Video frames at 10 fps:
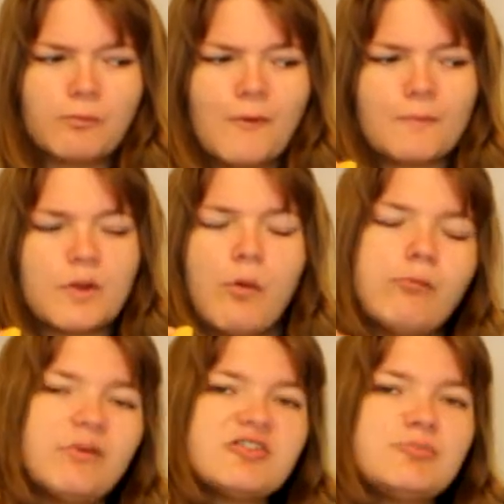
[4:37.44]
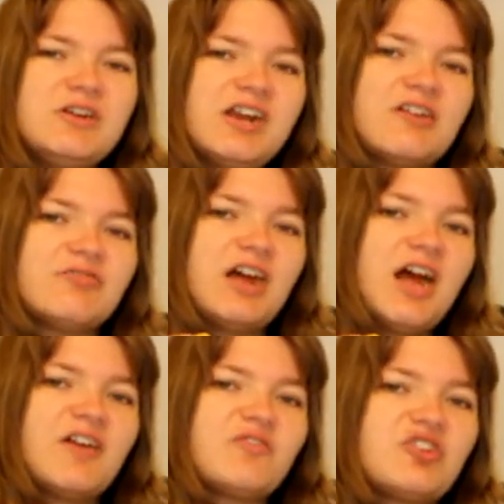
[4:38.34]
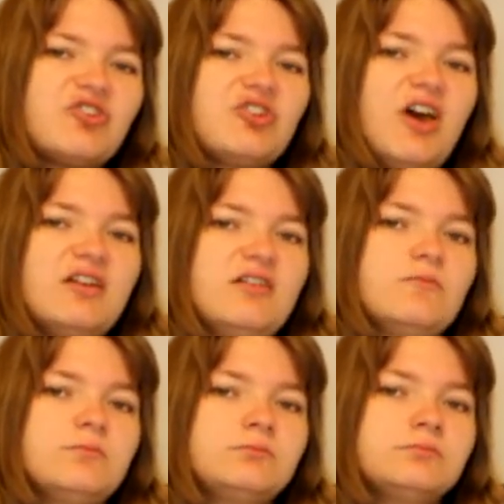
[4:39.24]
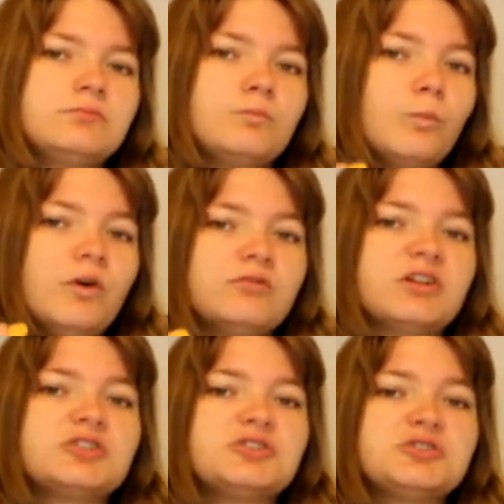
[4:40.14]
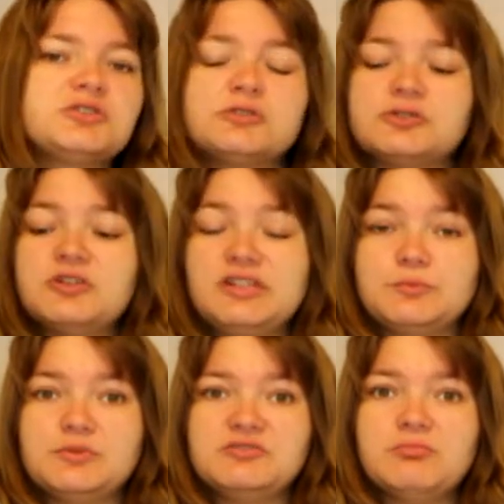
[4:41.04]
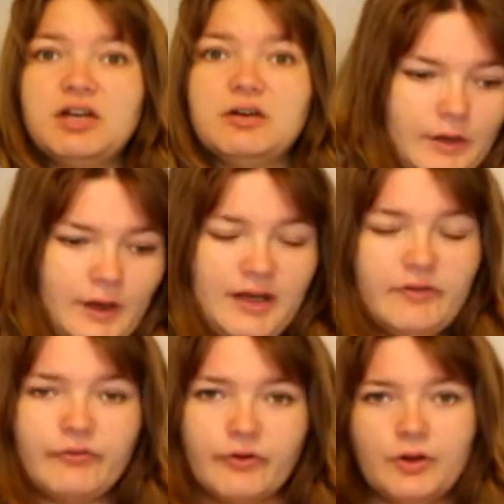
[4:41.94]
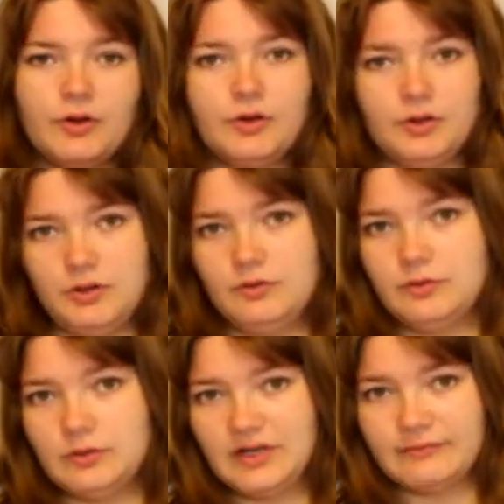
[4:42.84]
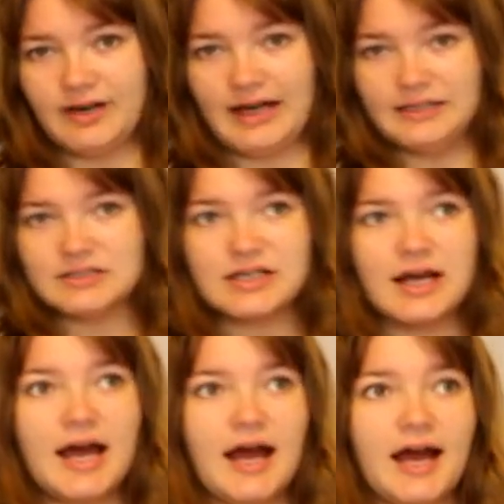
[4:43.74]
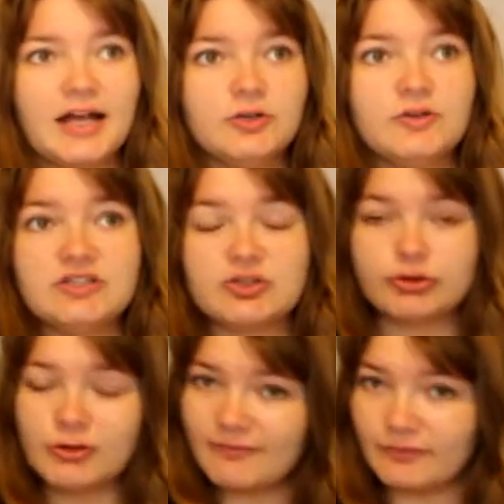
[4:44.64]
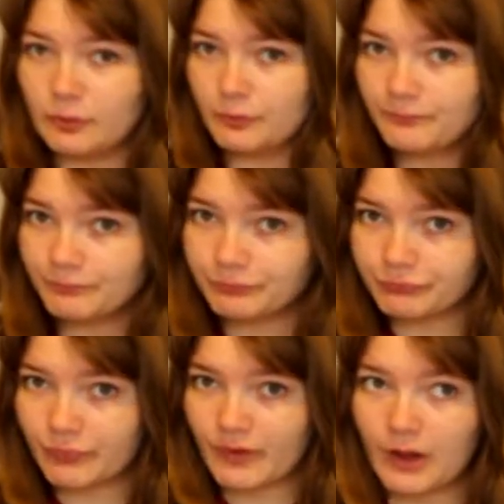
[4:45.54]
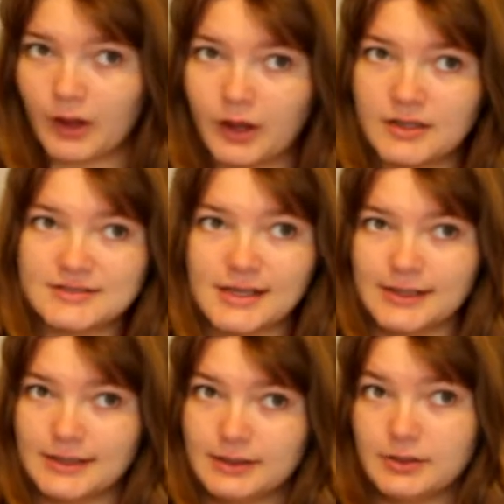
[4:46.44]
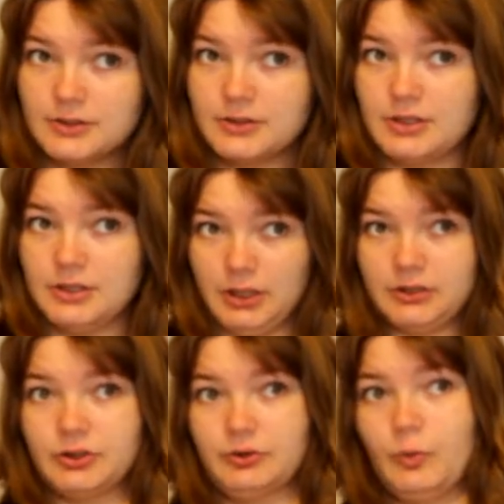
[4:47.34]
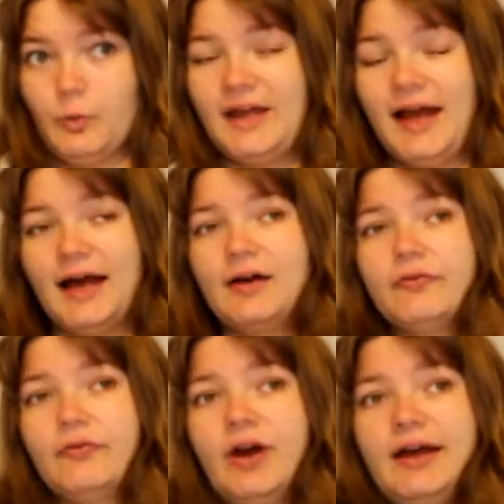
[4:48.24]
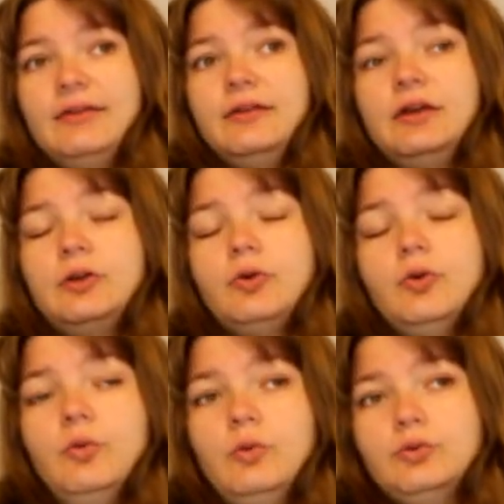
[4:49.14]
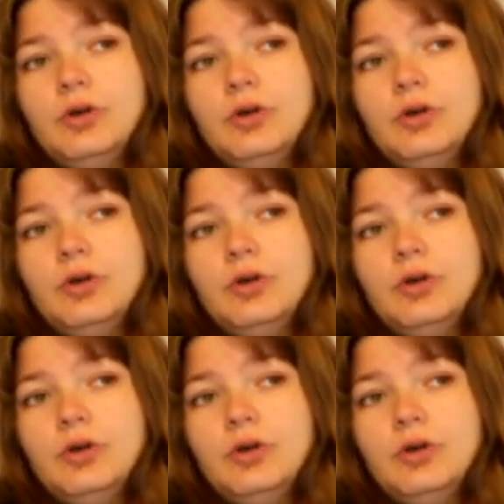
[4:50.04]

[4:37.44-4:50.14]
But what makes me laugh, they have to state what the crisp is made of. And if you get flat and you need to travel, say in London, we have a thing called